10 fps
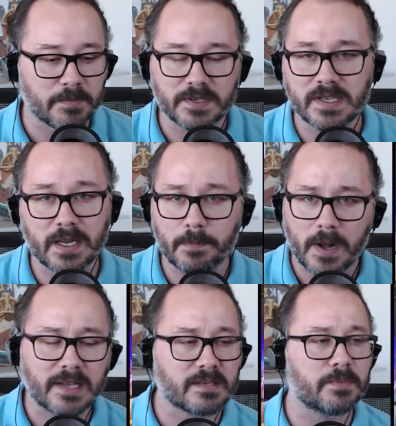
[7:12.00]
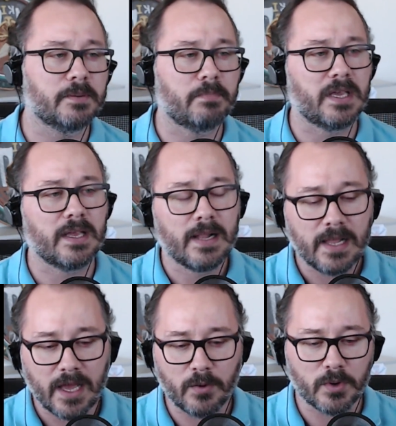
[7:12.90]
as it can possibly be,
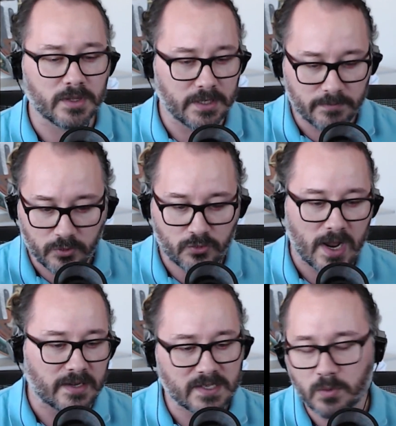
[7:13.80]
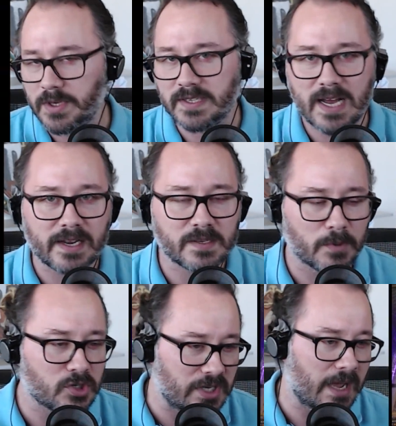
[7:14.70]
and really try to squeeze out as
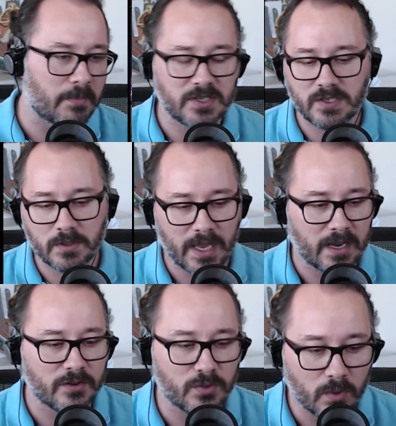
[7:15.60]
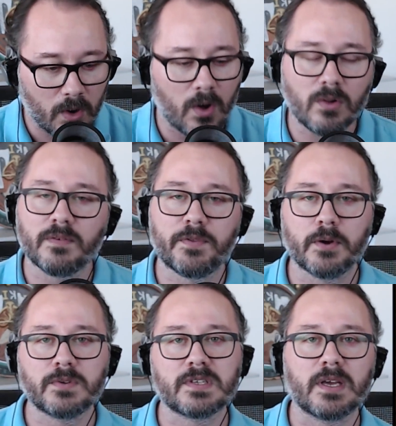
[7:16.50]
much damage as you can and do all of
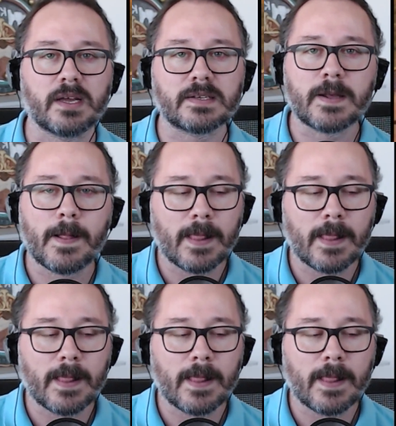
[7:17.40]
those things.